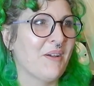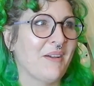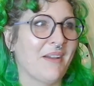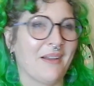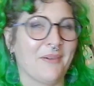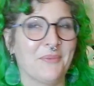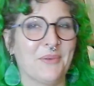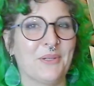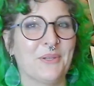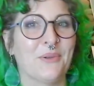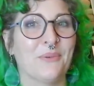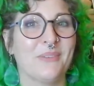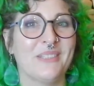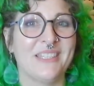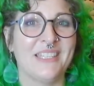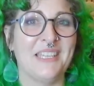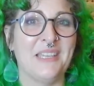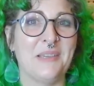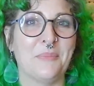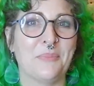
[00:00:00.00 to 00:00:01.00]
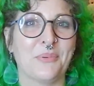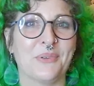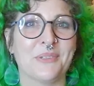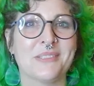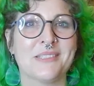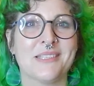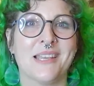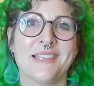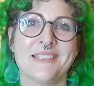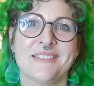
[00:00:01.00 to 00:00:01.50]
I wonder what the
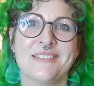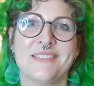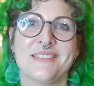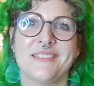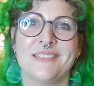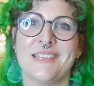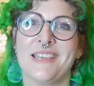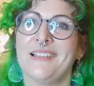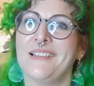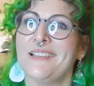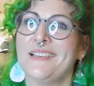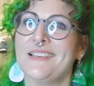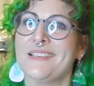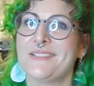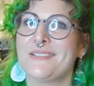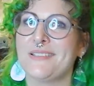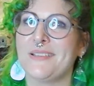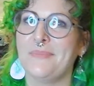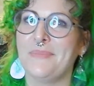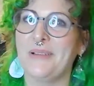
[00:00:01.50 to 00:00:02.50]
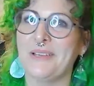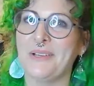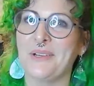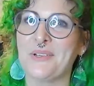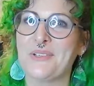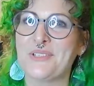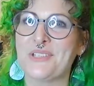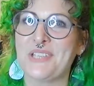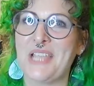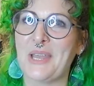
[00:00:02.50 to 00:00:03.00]
Empress has to tell us about
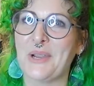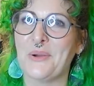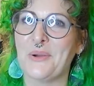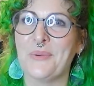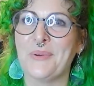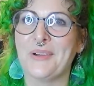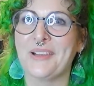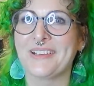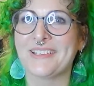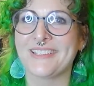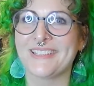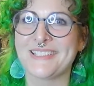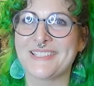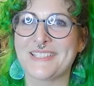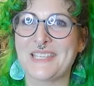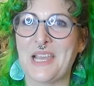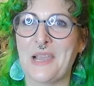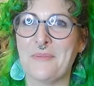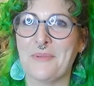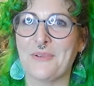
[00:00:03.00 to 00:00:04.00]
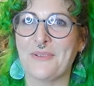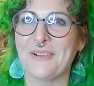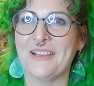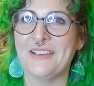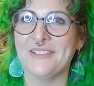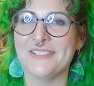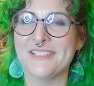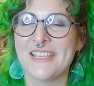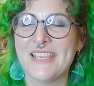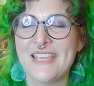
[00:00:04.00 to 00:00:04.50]
our shadow work this time
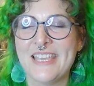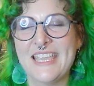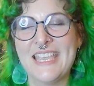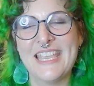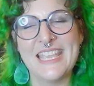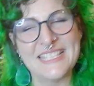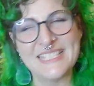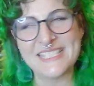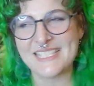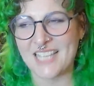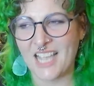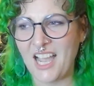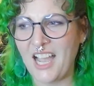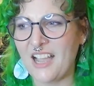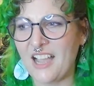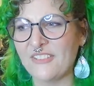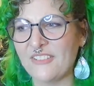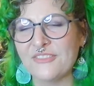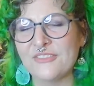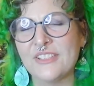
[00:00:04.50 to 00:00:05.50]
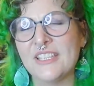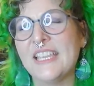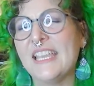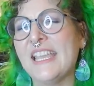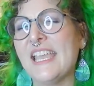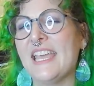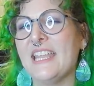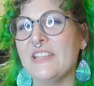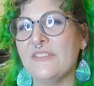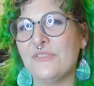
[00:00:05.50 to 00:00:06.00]
around. It's tough.
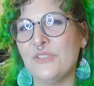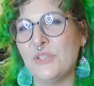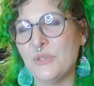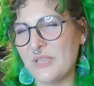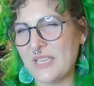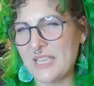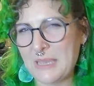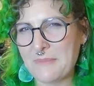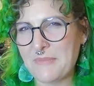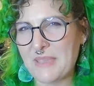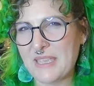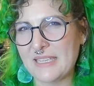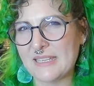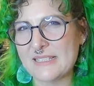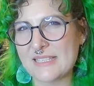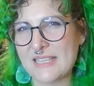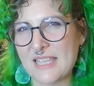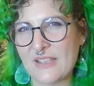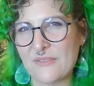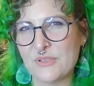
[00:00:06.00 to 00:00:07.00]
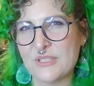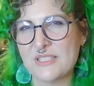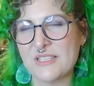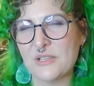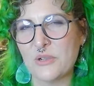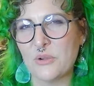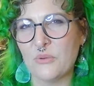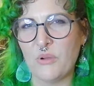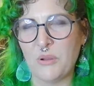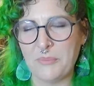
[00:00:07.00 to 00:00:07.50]
And if you can't make it to every
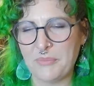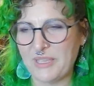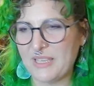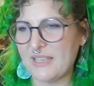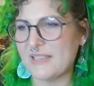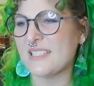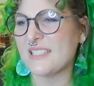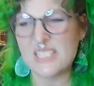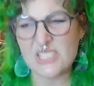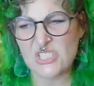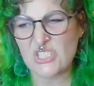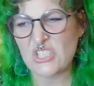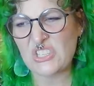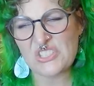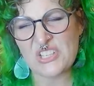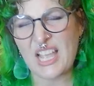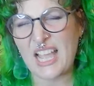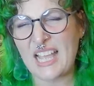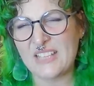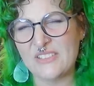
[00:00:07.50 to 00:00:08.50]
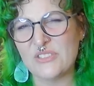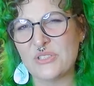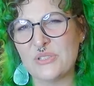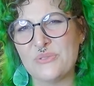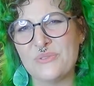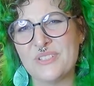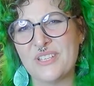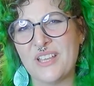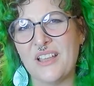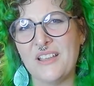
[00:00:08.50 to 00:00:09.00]
single one because it's just gotten
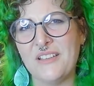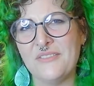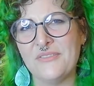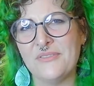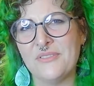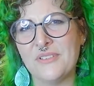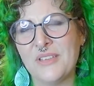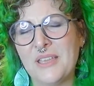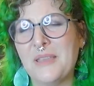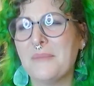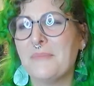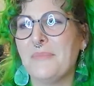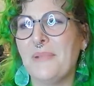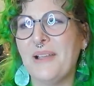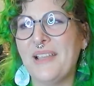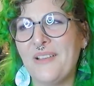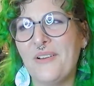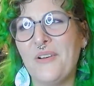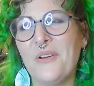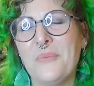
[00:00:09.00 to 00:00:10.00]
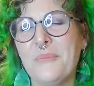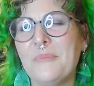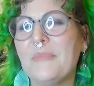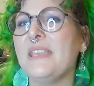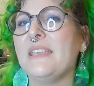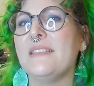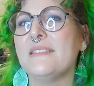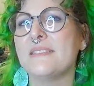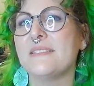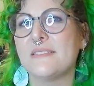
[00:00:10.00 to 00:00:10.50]
too tough, by all
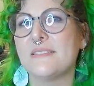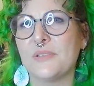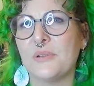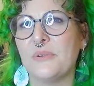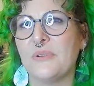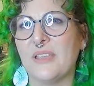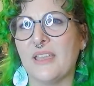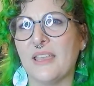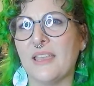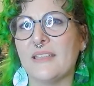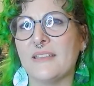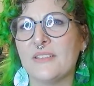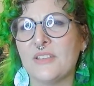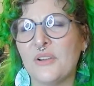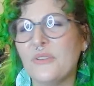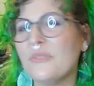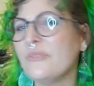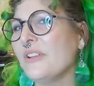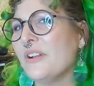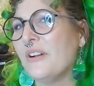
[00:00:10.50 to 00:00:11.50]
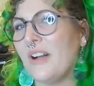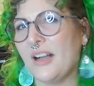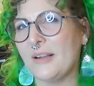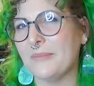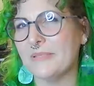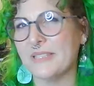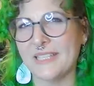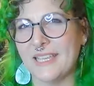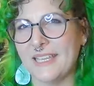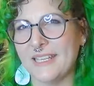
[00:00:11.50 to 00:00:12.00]
means, it's okay. Don't feel
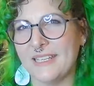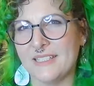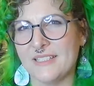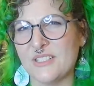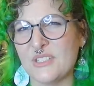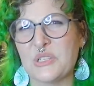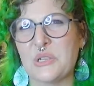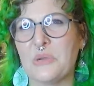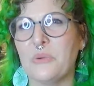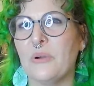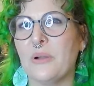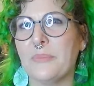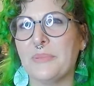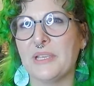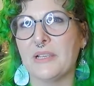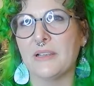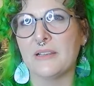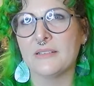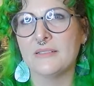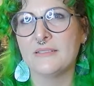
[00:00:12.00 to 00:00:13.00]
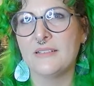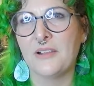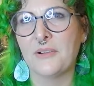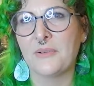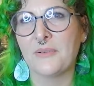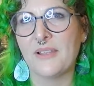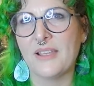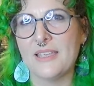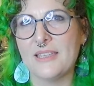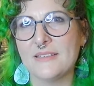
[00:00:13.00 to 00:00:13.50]
obligated to show up here. All
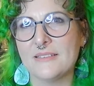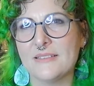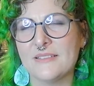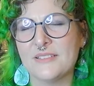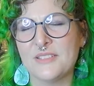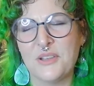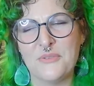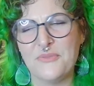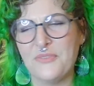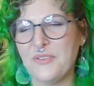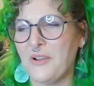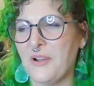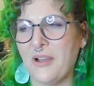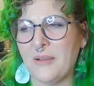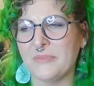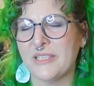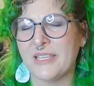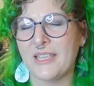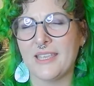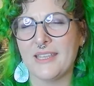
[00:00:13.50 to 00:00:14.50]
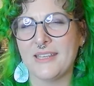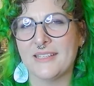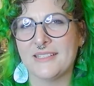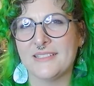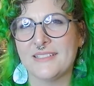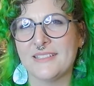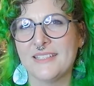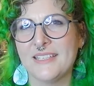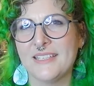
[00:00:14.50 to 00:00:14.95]
right? Don't feel obligated.